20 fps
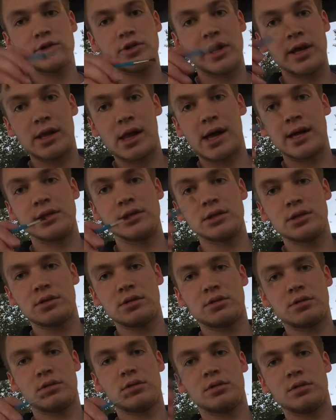straight lines
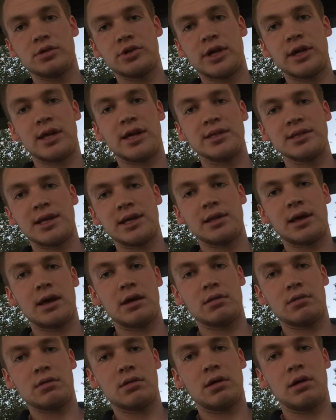like
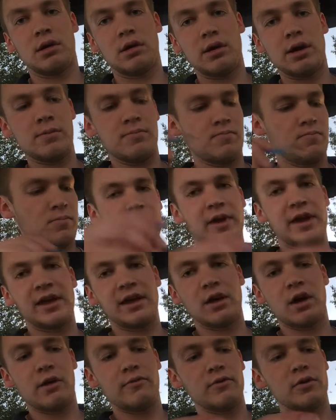that, okay? Make
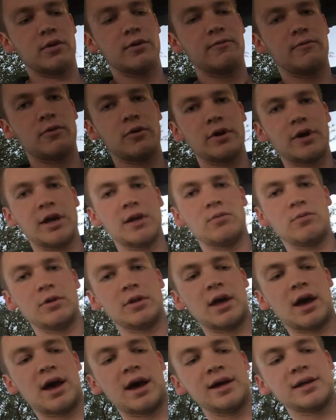it cover the forehead
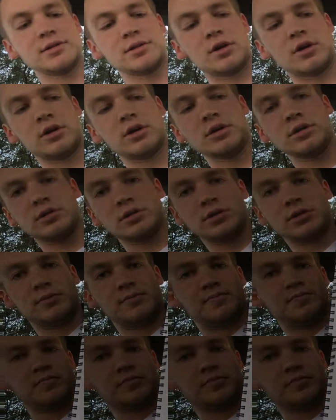where the eyes aren't.